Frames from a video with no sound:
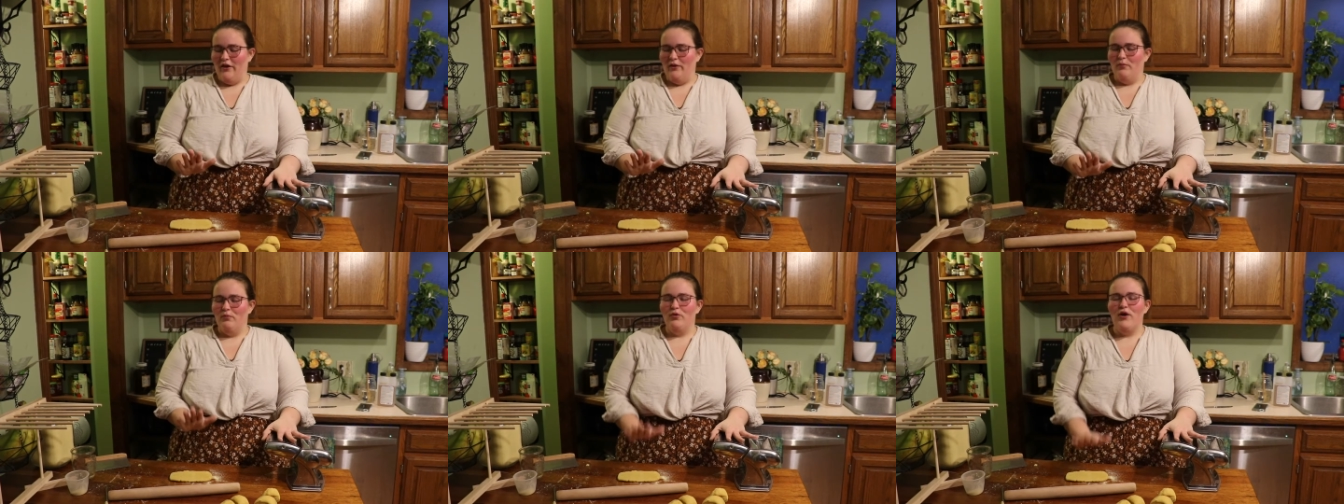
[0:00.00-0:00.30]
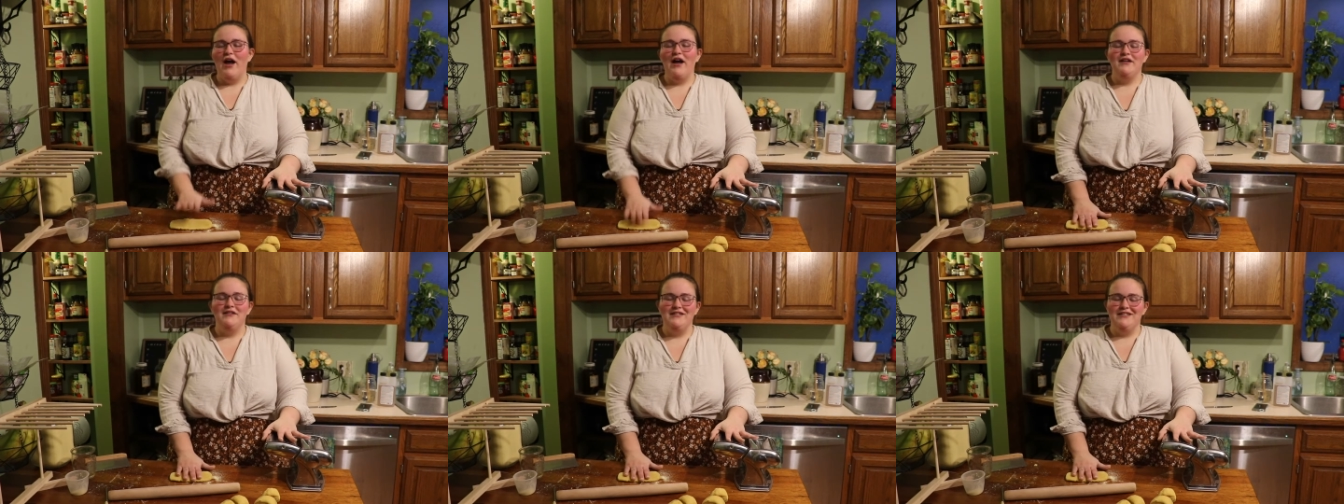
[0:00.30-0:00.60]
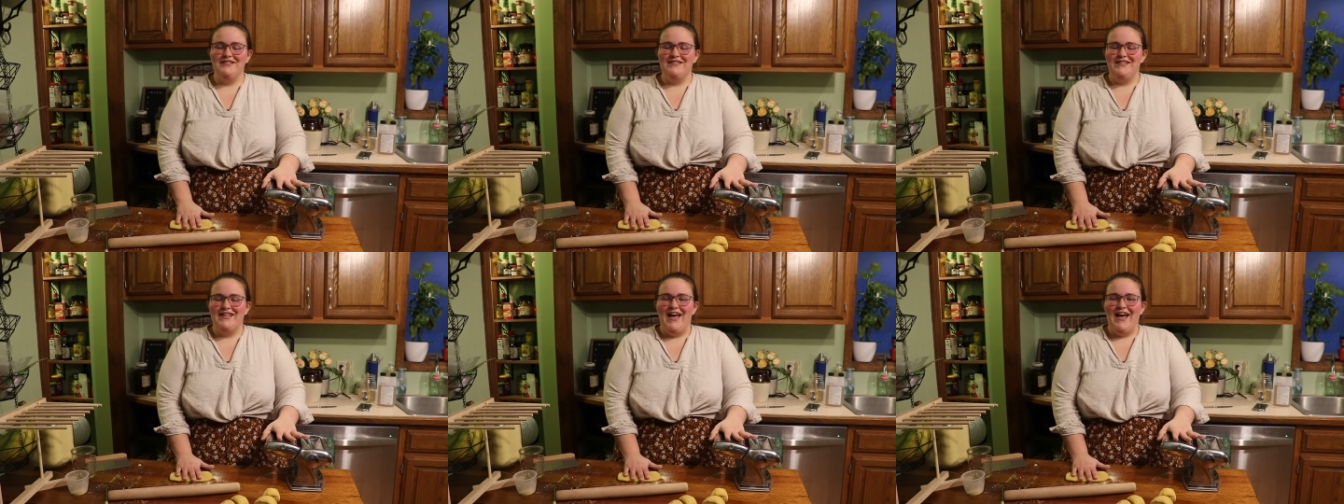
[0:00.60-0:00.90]

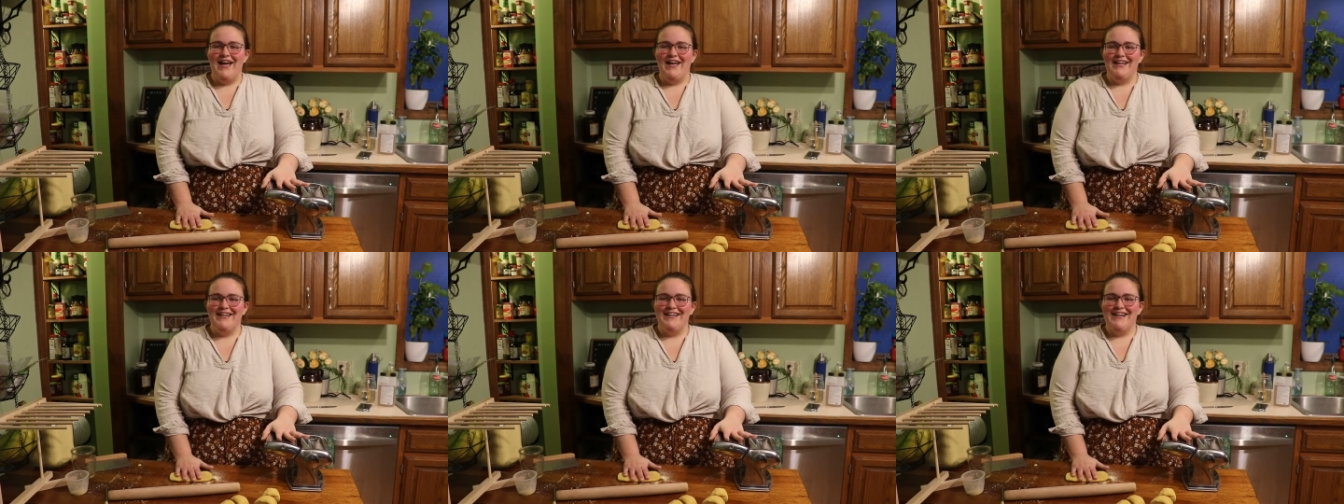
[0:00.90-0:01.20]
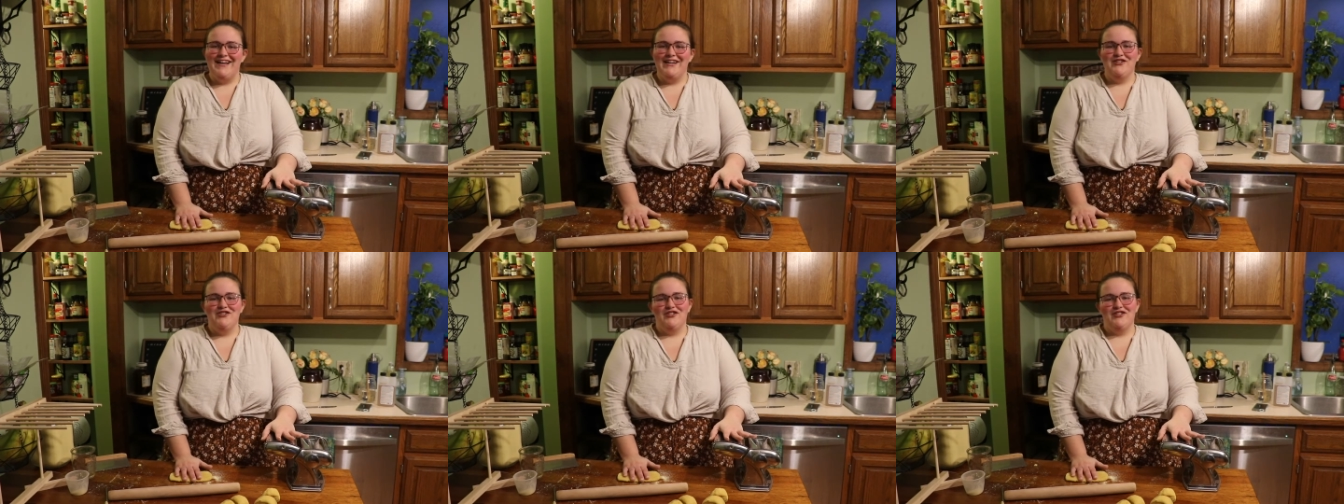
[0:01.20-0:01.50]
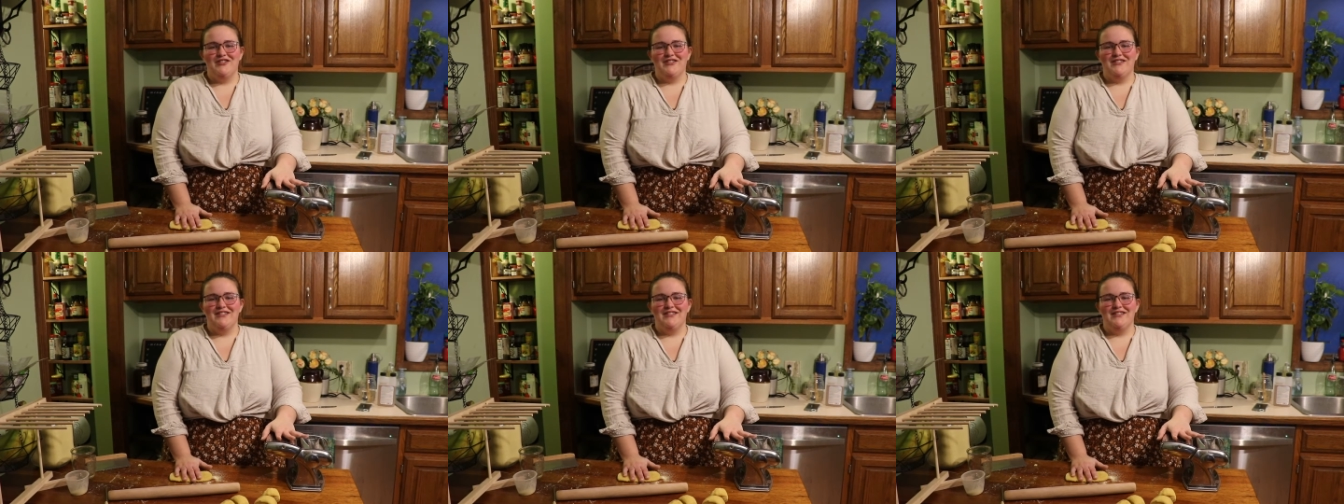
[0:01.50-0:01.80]
practice that, and
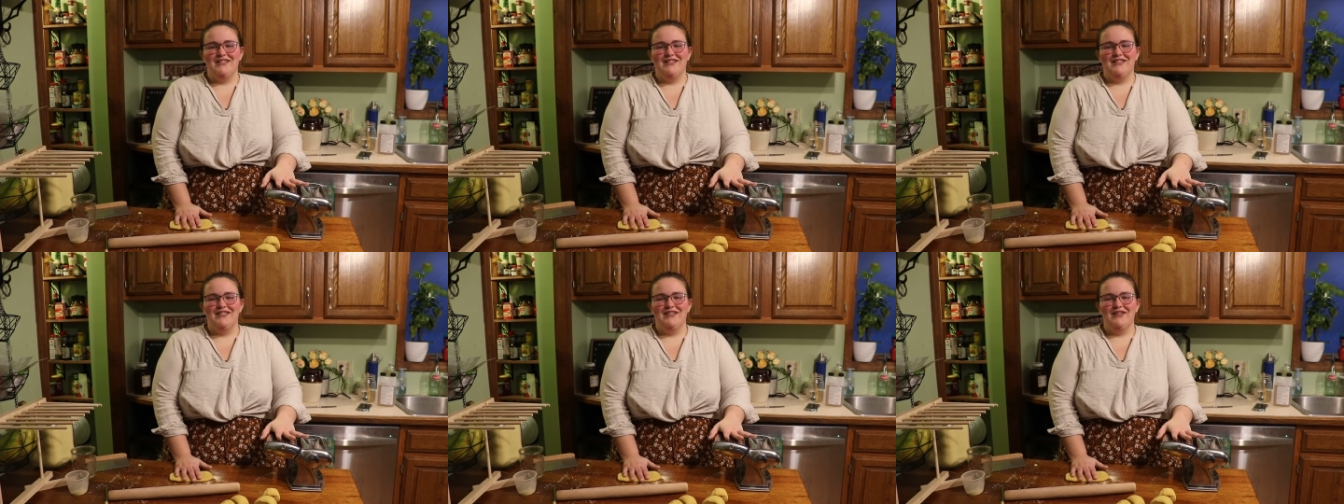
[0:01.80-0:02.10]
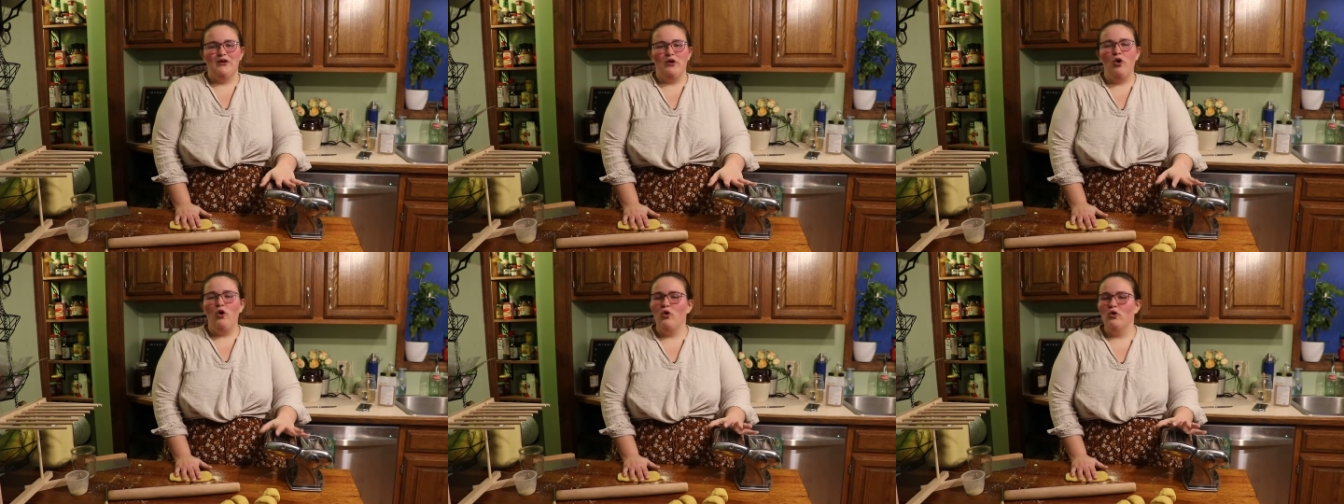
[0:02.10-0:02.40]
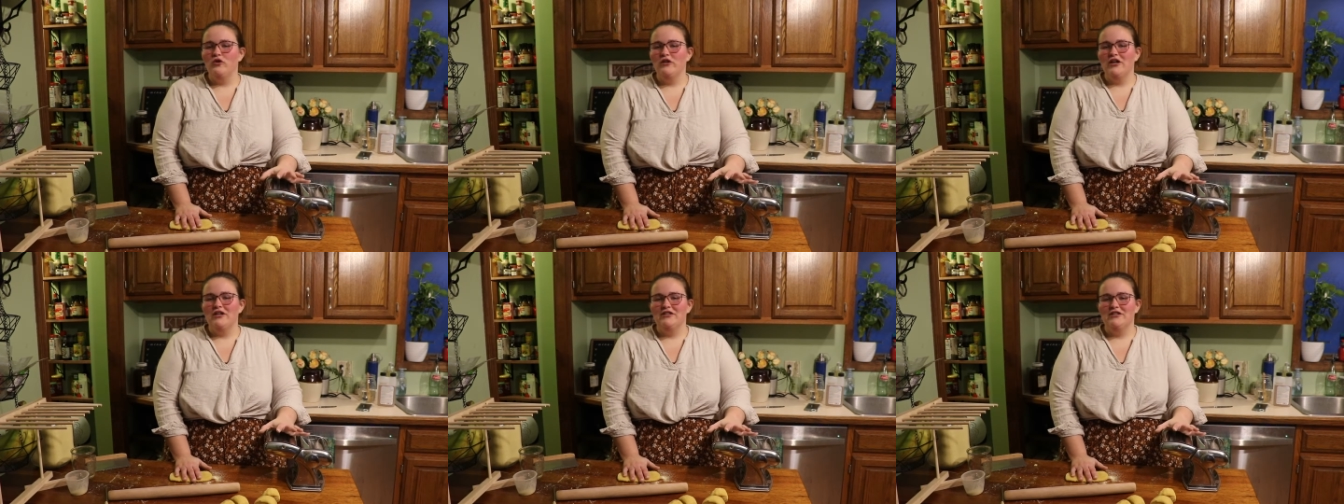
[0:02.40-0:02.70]
just
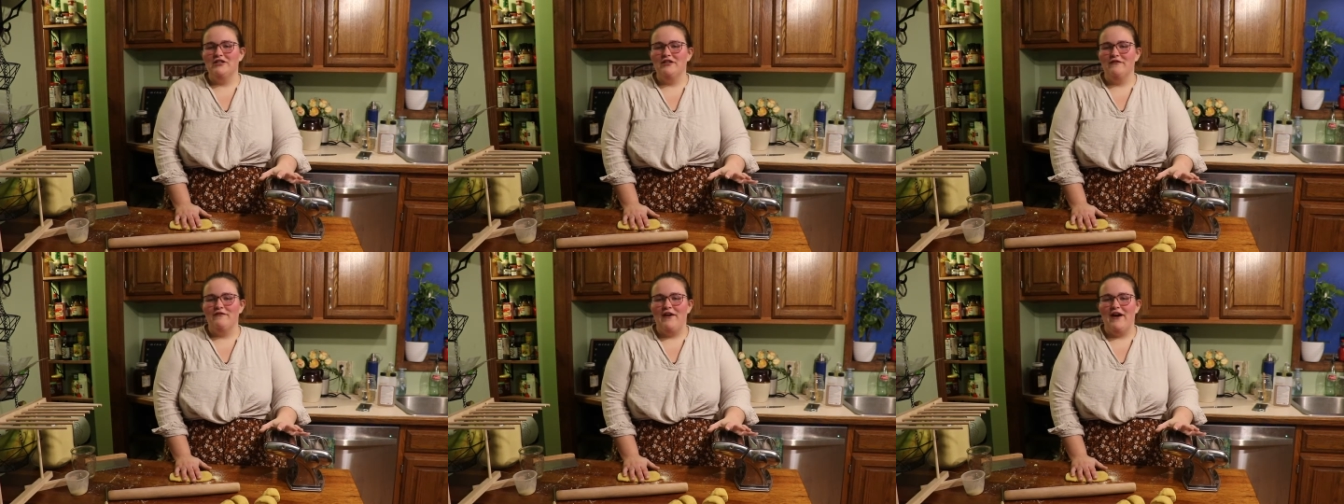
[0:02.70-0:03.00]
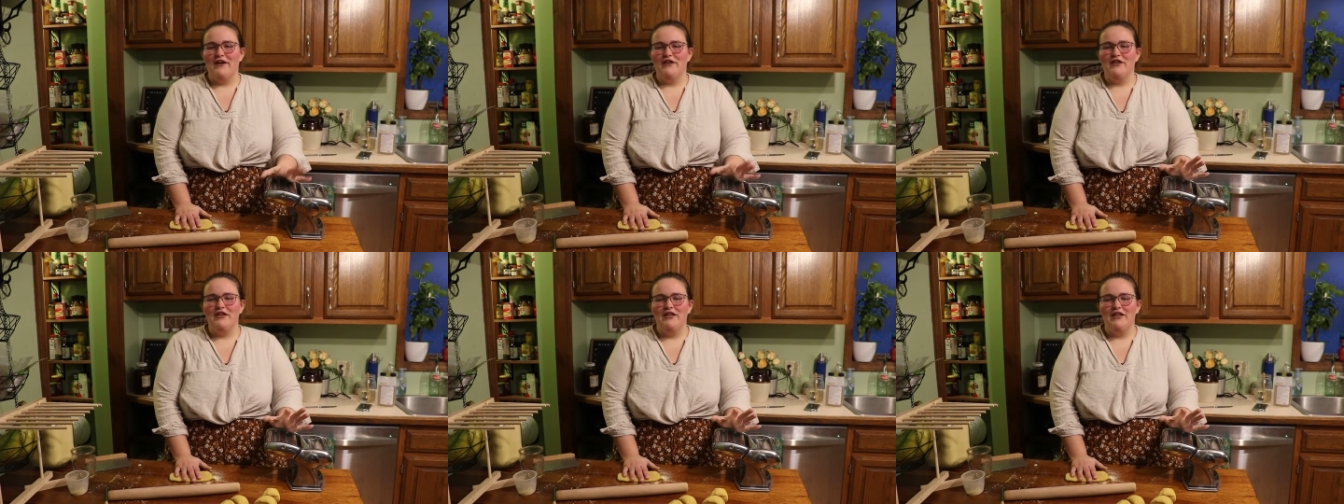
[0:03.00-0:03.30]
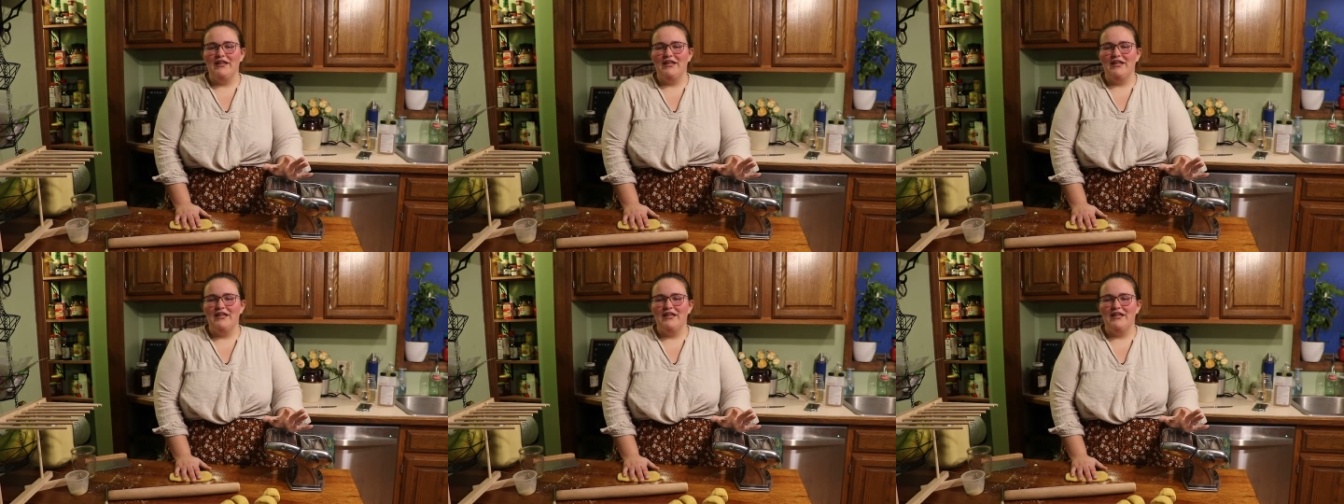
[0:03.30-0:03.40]
hold on to the fact that,